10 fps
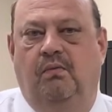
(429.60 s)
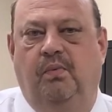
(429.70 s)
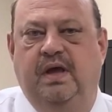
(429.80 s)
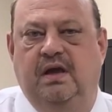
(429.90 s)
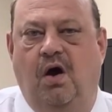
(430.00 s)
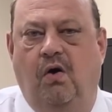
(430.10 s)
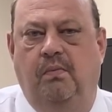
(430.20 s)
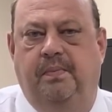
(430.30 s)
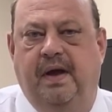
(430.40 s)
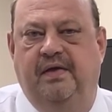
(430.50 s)
We
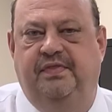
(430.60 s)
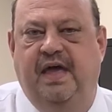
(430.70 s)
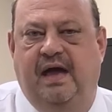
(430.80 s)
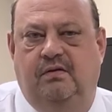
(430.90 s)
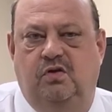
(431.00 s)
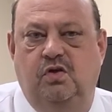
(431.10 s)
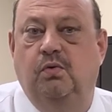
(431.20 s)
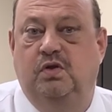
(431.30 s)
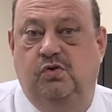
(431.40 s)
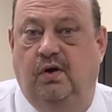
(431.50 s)
hope that
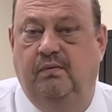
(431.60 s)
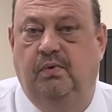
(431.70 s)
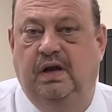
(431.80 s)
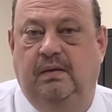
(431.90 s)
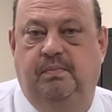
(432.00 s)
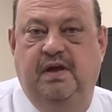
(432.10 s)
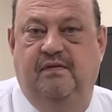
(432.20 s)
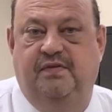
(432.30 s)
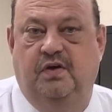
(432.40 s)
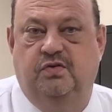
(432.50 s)
you enjoyed reading
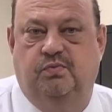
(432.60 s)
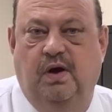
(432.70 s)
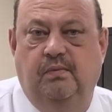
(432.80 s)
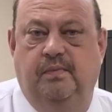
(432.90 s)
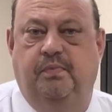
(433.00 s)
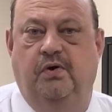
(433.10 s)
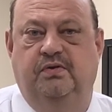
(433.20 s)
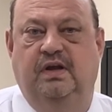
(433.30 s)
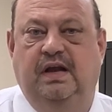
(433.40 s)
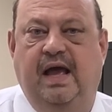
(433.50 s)
PFL's Rail
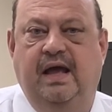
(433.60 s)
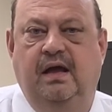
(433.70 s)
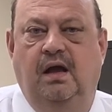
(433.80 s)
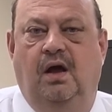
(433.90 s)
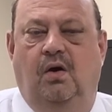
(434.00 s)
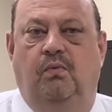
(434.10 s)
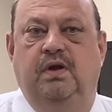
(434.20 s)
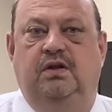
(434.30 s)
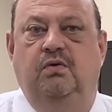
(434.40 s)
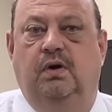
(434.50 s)
Report today.
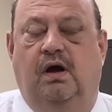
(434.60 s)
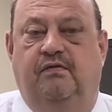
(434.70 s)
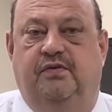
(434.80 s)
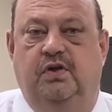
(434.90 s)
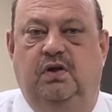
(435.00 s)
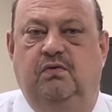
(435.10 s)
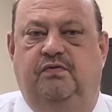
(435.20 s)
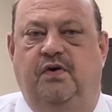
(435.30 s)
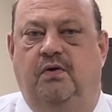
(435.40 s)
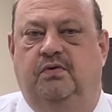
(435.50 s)
We do it all for you
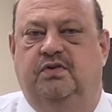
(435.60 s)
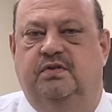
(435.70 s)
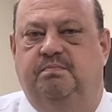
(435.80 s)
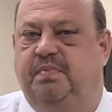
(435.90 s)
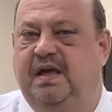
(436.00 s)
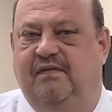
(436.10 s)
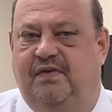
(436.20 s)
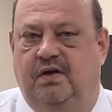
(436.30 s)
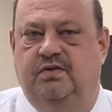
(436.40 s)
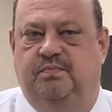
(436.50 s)
folks.
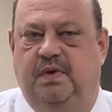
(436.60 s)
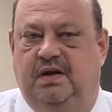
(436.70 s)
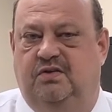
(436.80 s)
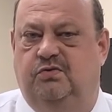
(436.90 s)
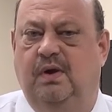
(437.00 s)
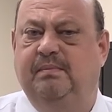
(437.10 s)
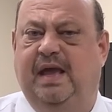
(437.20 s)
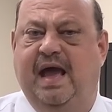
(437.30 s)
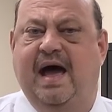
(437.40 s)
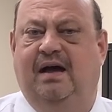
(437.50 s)
PFL has been
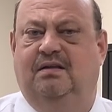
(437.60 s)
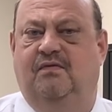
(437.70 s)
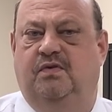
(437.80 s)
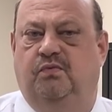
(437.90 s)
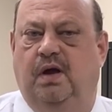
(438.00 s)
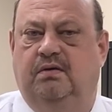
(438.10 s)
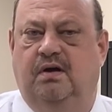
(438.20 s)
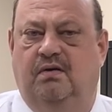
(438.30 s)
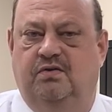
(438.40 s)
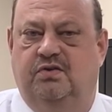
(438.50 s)
extremely active in
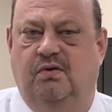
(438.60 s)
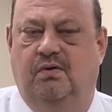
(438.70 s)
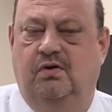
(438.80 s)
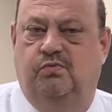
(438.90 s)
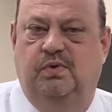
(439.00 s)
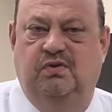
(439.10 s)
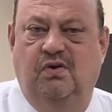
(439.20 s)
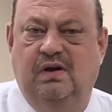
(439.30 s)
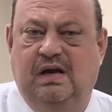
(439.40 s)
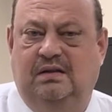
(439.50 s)
railcar storage,
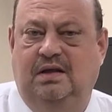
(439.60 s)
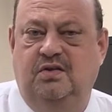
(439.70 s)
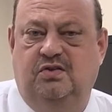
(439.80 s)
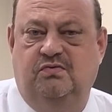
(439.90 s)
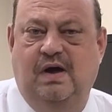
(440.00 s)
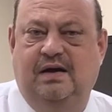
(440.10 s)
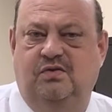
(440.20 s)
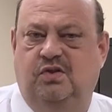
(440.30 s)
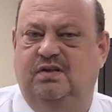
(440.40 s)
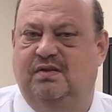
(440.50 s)
return on lease
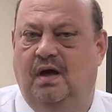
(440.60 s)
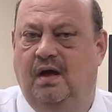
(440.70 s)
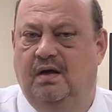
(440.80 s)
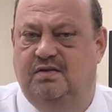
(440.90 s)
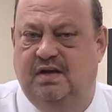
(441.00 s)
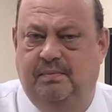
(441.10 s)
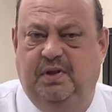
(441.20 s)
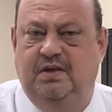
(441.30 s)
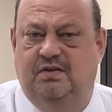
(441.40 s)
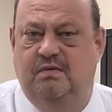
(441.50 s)
strategies,
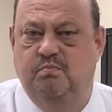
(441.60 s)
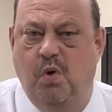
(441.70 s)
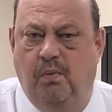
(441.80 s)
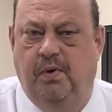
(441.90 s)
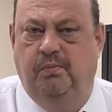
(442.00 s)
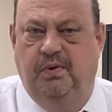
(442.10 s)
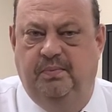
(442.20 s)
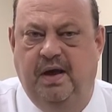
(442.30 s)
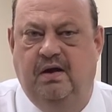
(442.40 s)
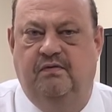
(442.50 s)
subleasing, mobile
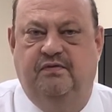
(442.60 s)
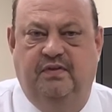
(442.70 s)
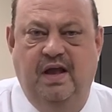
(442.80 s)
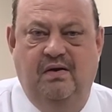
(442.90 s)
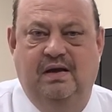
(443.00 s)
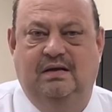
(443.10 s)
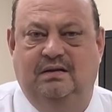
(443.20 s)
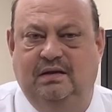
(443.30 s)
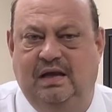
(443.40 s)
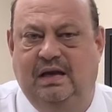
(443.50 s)
repair, flaring,
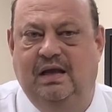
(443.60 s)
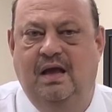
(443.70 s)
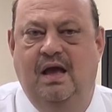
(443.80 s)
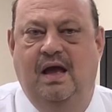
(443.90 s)
cleaning,